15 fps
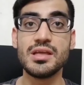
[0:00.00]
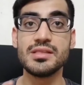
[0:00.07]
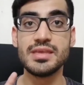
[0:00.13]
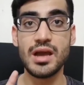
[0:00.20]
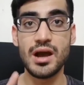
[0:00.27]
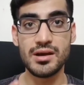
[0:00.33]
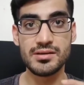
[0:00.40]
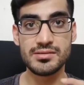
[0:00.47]

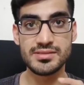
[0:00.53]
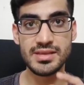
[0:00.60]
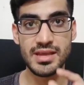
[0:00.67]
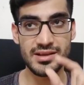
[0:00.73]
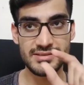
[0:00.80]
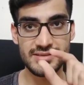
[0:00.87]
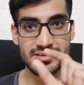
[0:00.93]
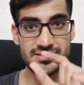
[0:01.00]

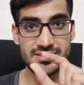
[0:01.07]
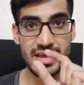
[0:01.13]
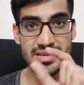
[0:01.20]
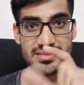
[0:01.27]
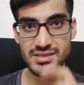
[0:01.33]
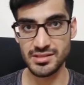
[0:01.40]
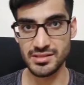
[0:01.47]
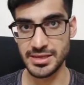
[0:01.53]
is
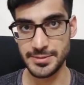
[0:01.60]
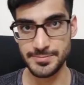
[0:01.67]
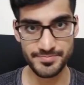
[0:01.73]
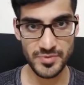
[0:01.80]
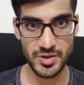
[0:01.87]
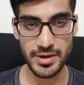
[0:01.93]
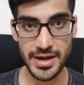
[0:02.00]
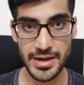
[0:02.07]

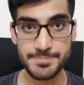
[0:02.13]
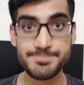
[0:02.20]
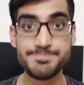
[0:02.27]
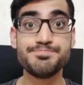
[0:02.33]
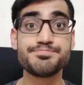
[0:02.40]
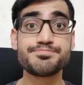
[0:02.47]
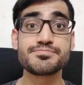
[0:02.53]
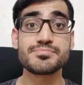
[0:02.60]
SLE,
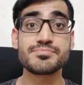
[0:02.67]
right?